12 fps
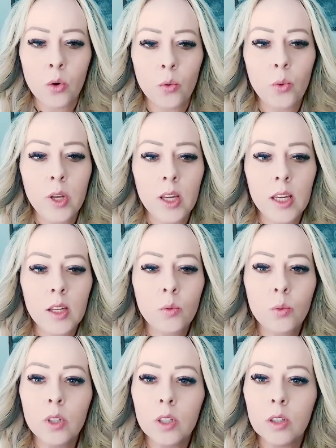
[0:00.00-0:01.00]
we
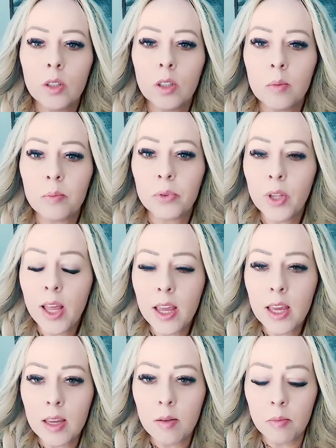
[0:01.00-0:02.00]
will
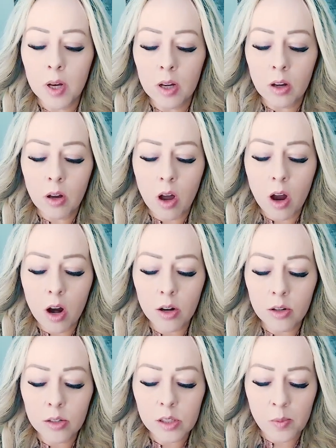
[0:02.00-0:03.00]
blame
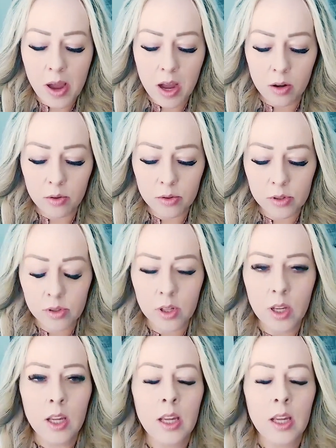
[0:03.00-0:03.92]
our spouse.